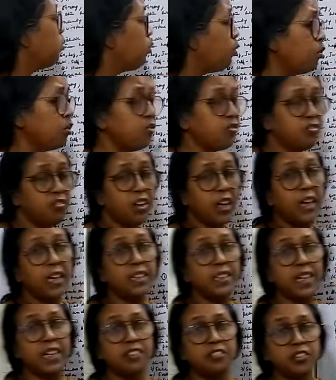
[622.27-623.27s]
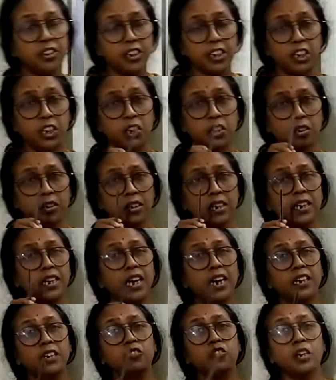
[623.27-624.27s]
own faith and tradition.
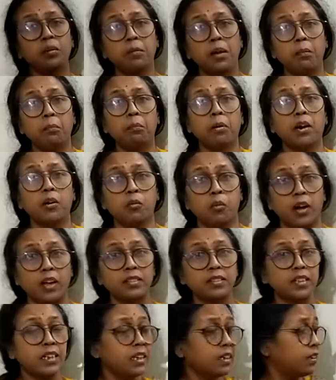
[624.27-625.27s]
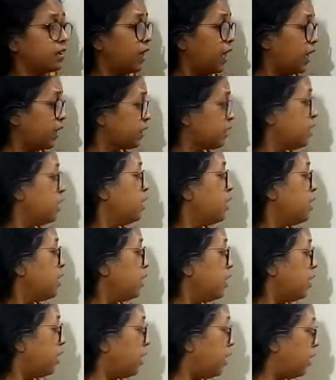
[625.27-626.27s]
Here you remember one thing, that
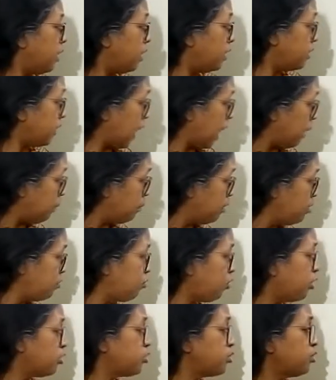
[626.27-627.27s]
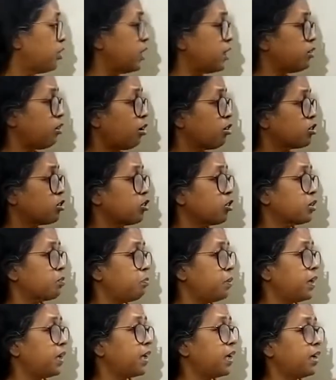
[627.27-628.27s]
Abul Fazal is also
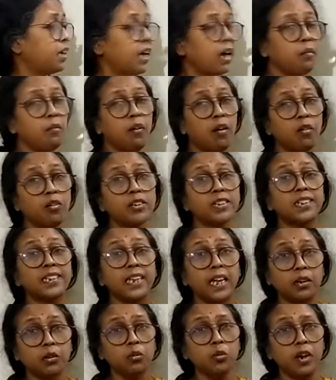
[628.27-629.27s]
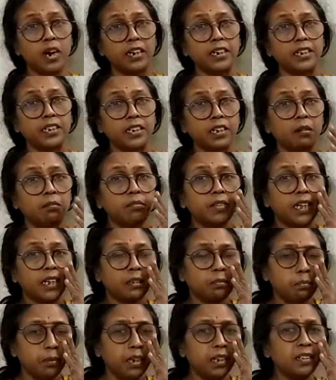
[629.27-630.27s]
speaking about secularism.
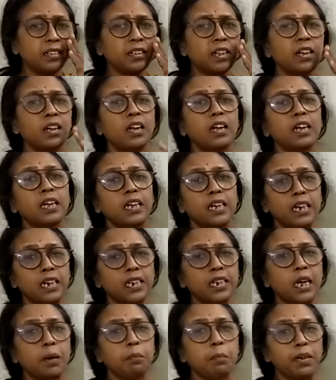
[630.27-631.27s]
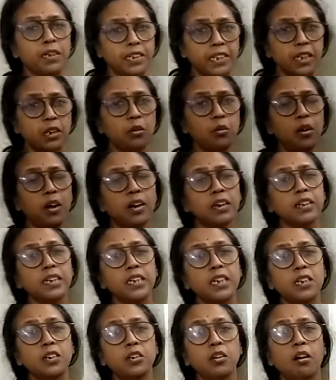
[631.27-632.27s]
That means in a particular
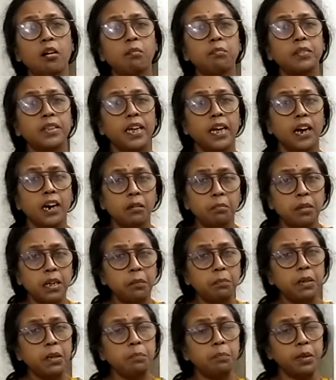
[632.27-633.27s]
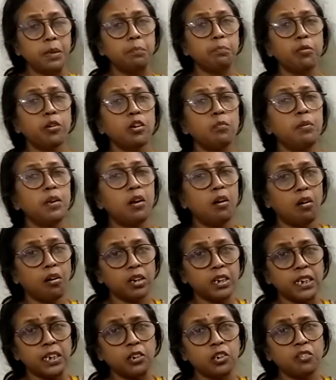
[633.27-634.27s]
kingdom there may be people
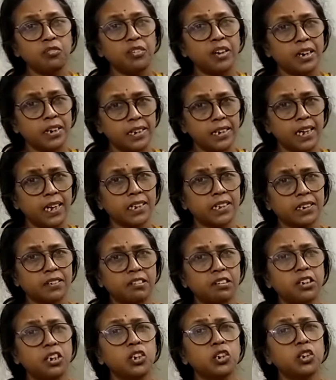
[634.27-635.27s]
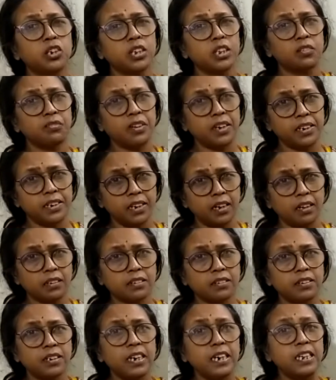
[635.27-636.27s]
belonging to various traditions,
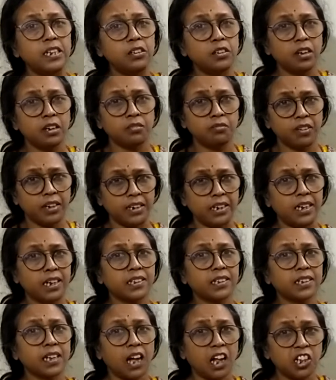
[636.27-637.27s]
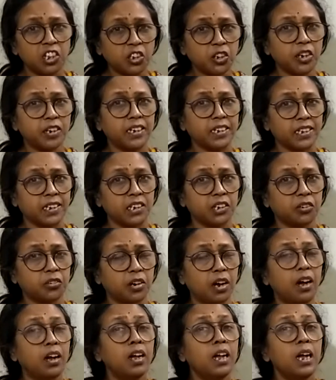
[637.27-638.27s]
various religion, various culture,
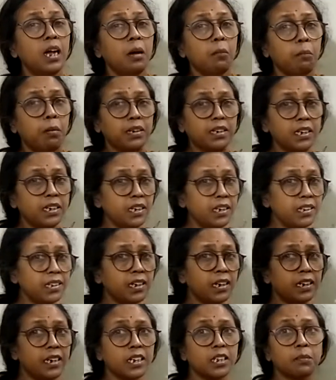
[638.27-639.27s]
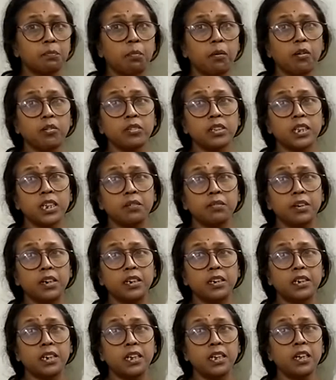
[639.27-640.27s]
etc. But it is the
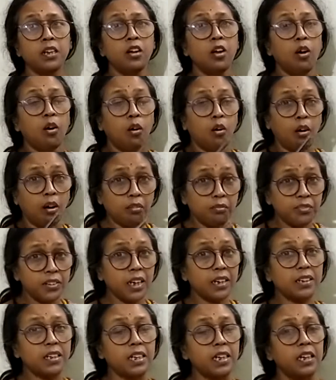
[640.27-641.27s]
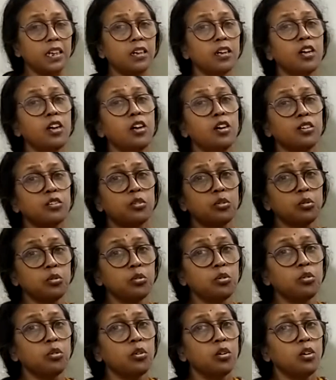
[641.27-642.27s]
responsibility of the king
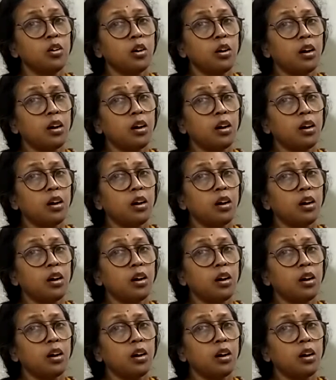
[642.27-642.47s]
to